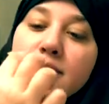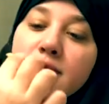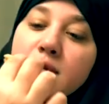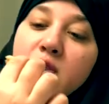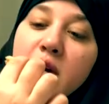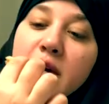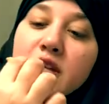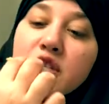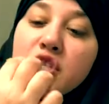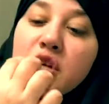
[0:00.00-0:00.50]

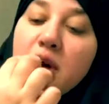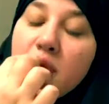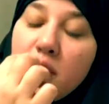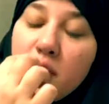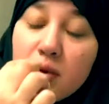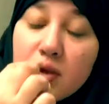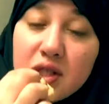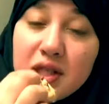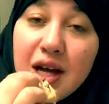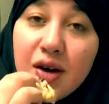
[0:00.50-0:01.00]
so I can show
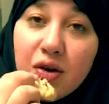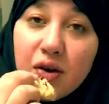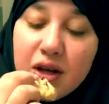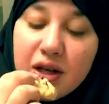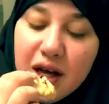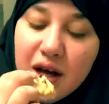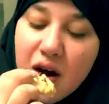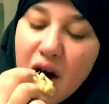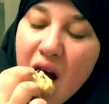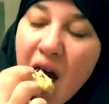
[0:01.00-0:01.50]
you just how
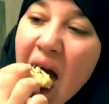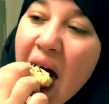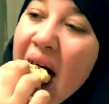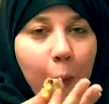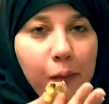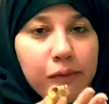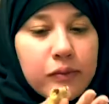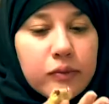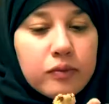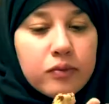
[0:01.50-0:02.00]
good they are.
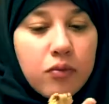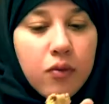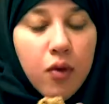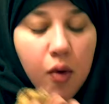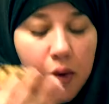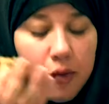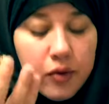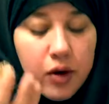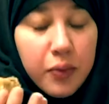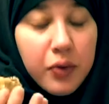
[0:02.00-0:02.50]

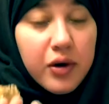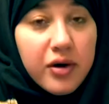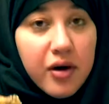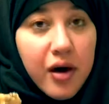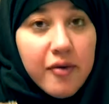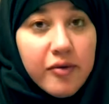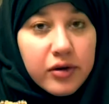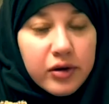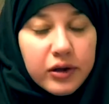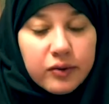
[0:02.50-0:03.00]
They're pretty
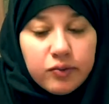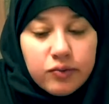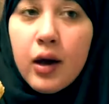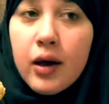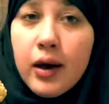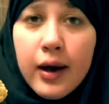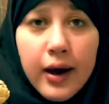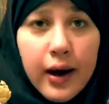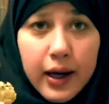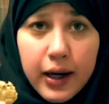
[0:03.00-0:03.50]
heavenly.
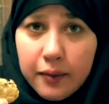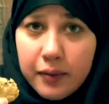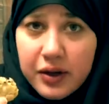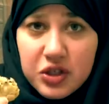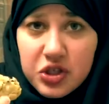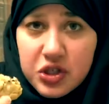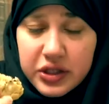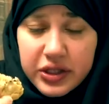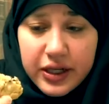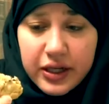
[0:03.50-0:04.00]
And I'm
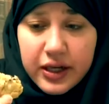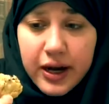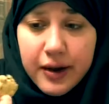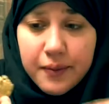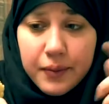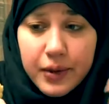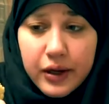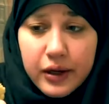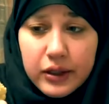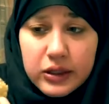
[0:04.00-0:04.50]
not just saying
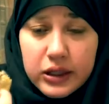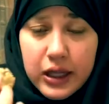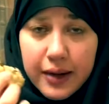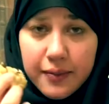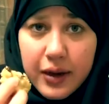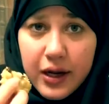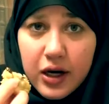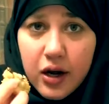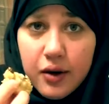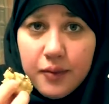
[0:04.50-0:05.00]
that because I
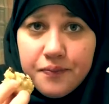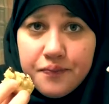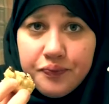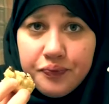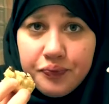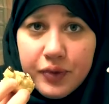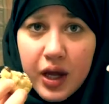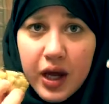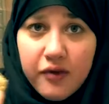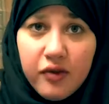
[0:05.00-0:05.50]
made them.
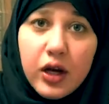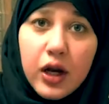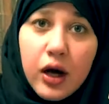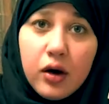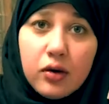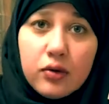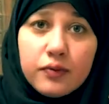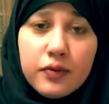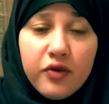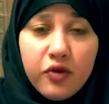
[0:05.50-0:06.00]
Even
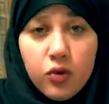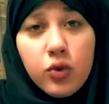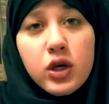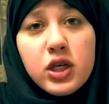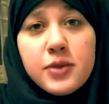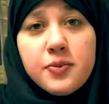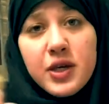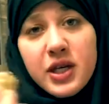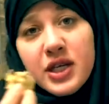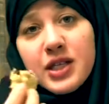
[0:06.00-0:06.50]
though, of
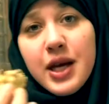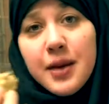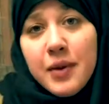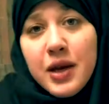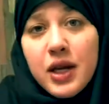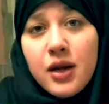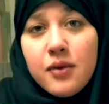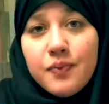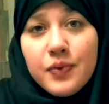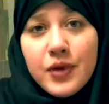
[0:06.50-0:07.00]
course, because I
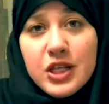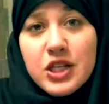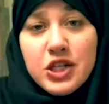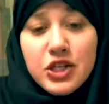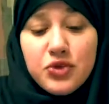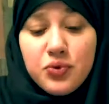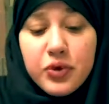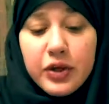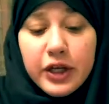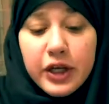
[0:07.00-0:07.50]
made them, they
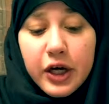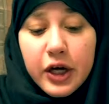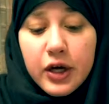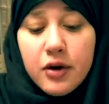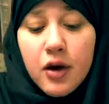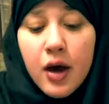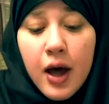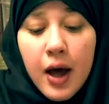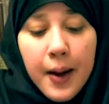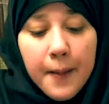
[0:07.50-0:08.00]
taste really
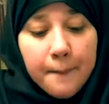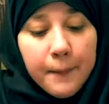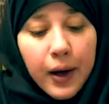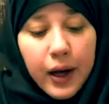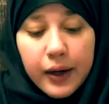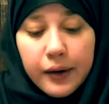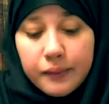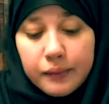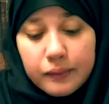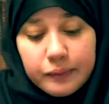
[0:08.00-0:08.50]
good.
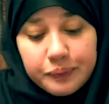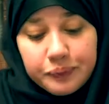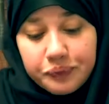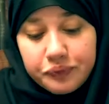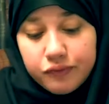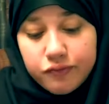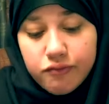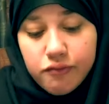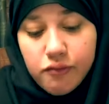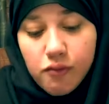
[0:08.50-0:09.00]
But
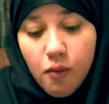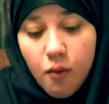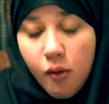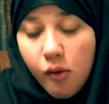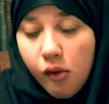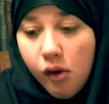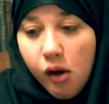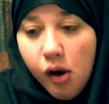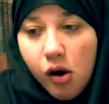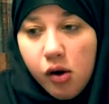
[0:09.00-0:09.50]

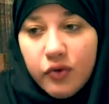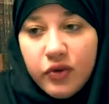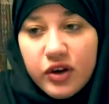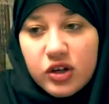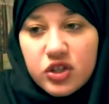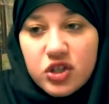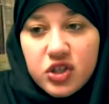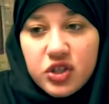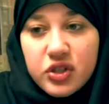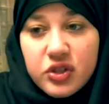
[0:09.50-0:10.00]
they're